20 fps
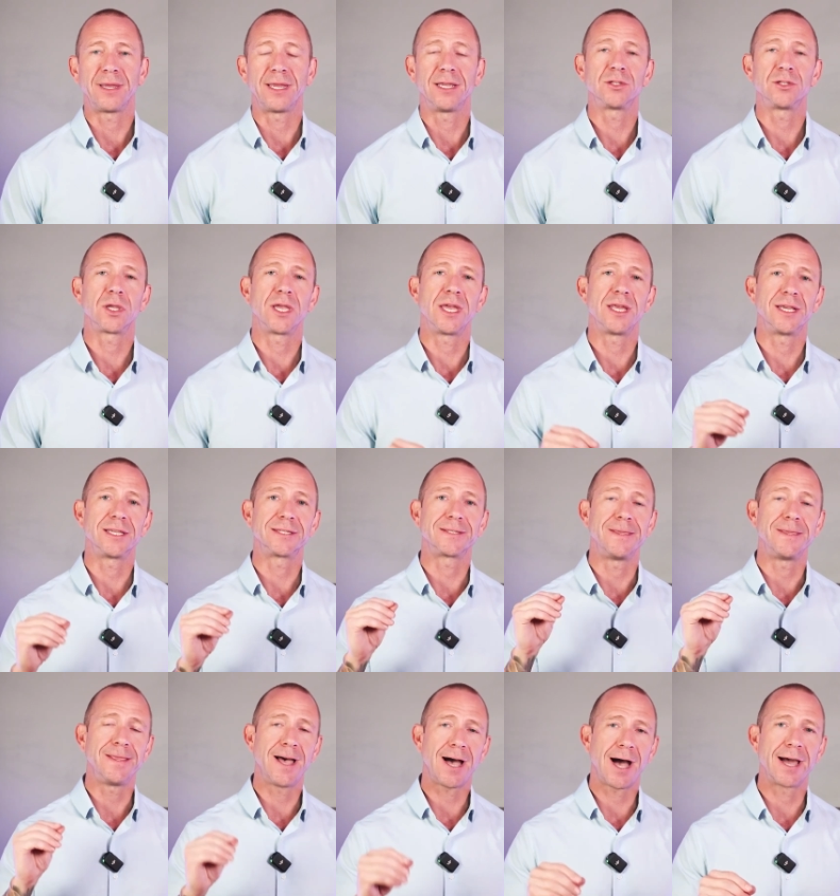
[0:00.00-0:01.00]
means it is
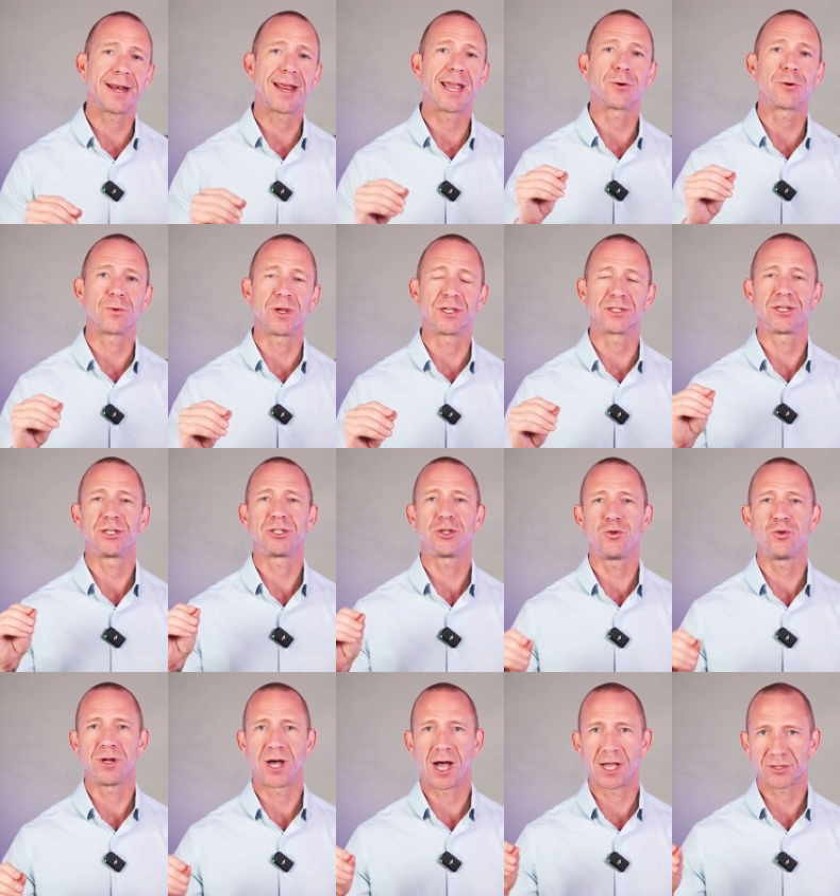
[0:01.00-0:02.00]
not a reason
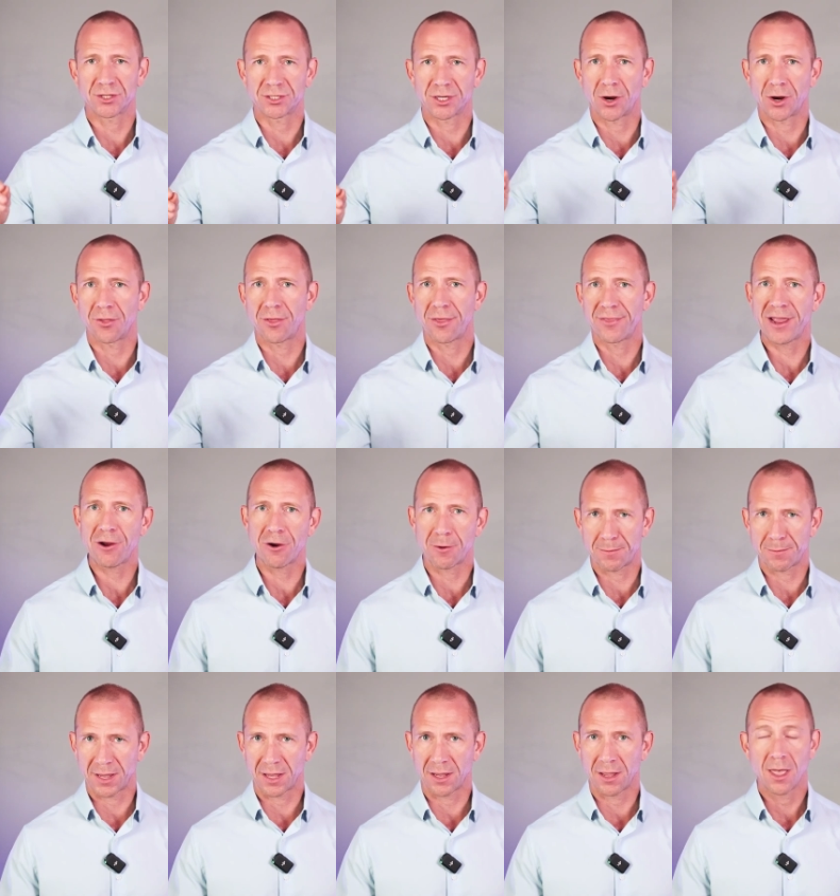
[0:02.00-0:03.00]
to not start
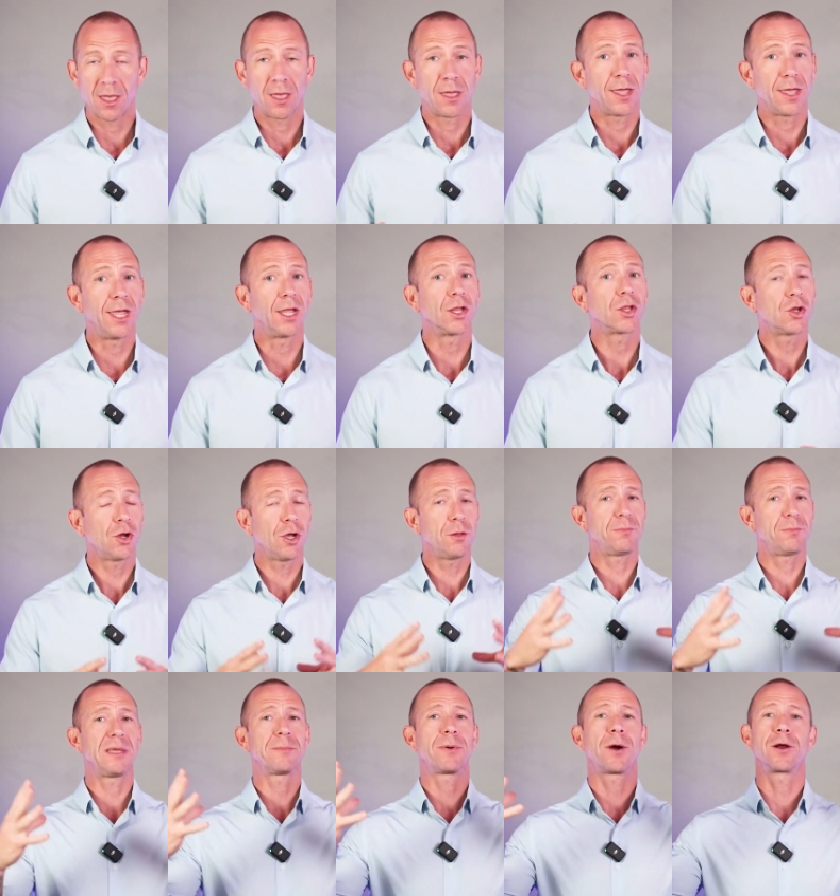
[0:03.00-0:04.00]
therapy. It
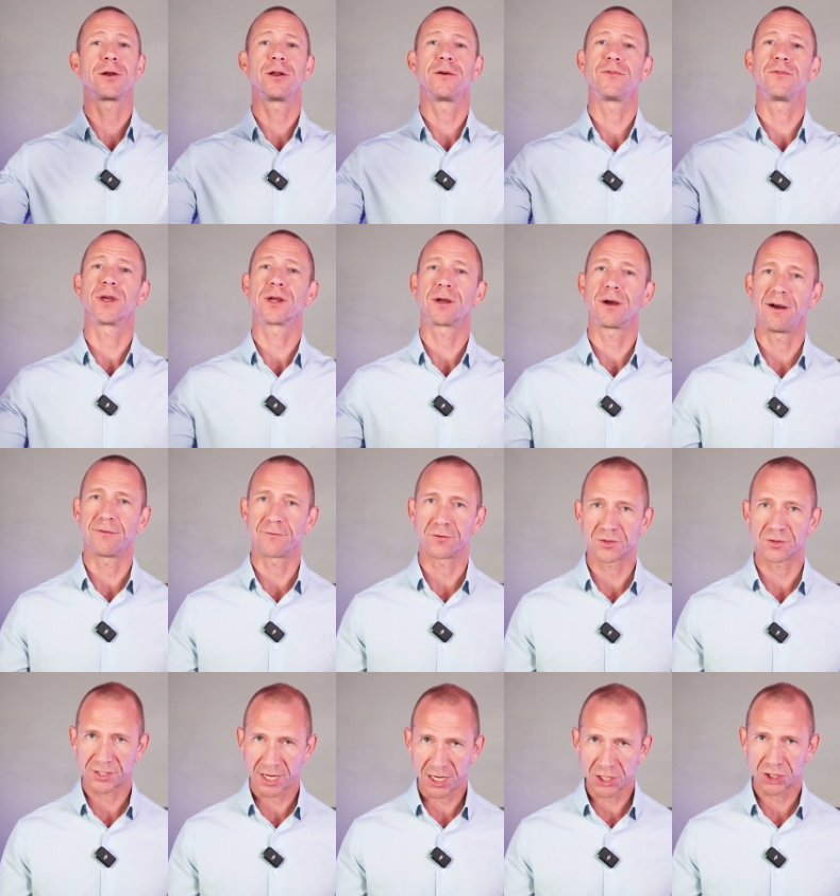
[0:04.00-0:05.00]
could be part of the
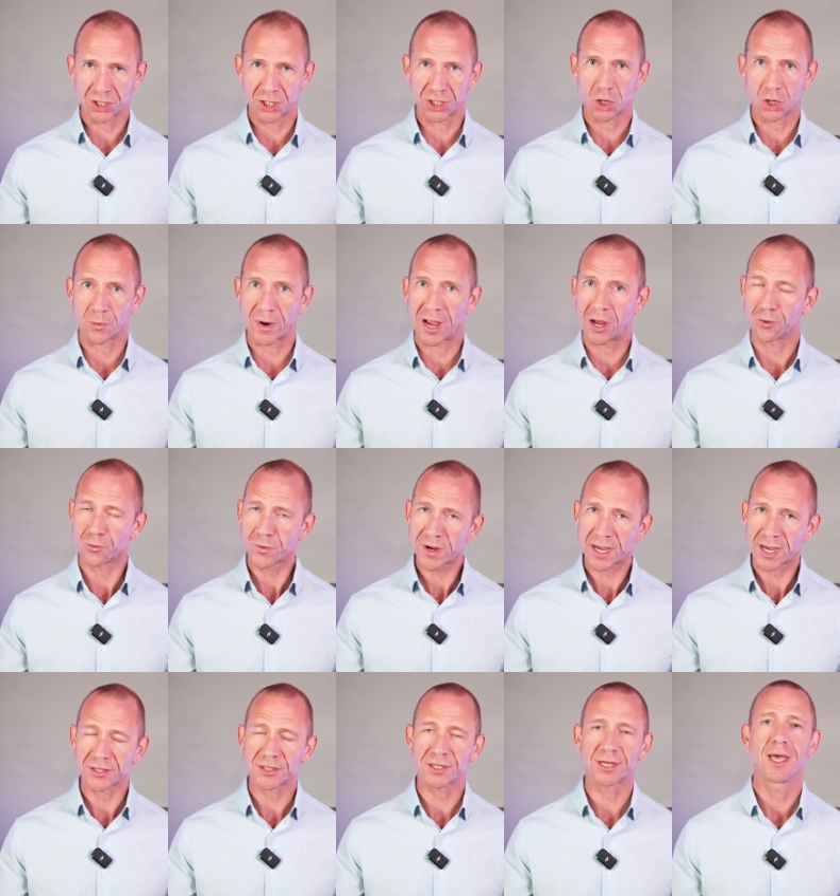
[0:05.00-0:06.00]
conversation around
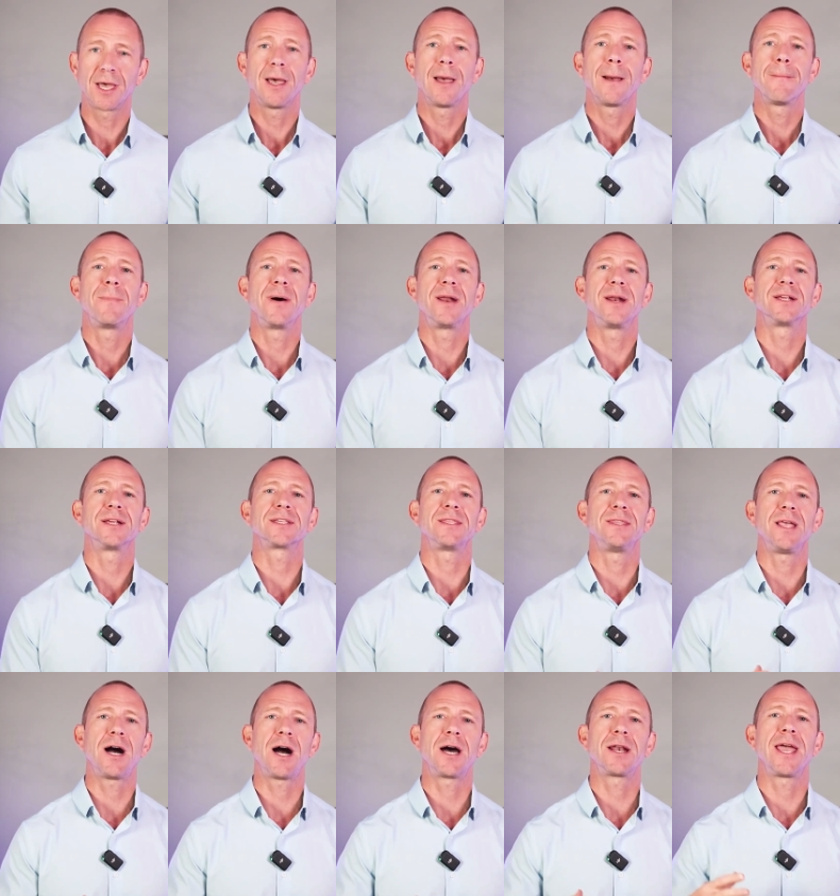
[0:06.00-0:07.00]
risk, but it is
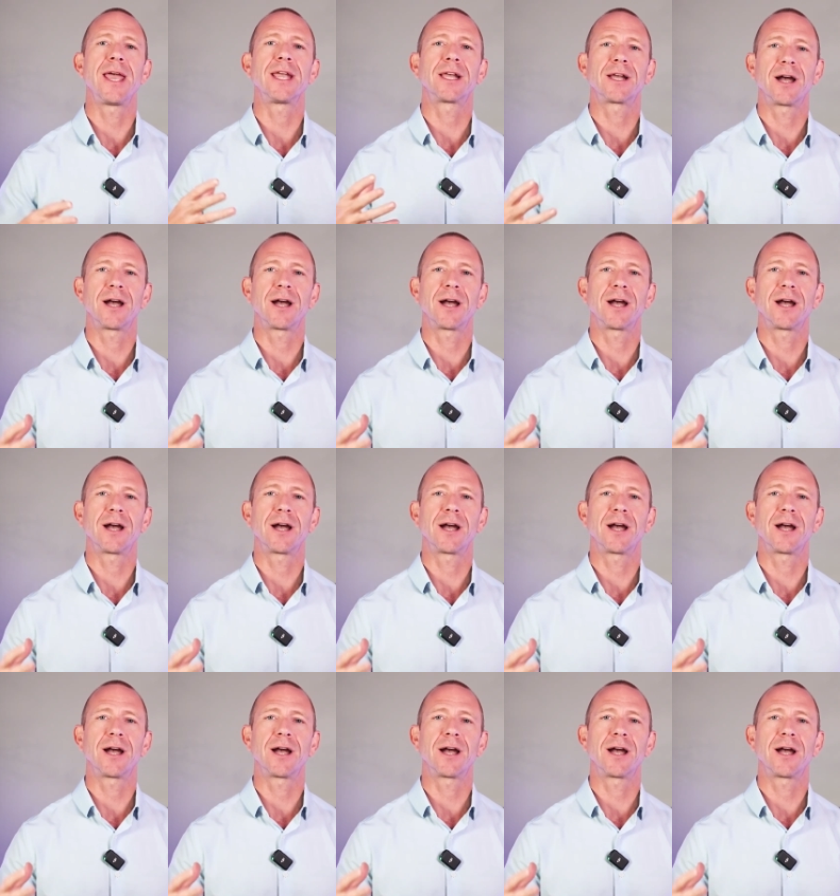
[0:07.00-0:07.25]
not a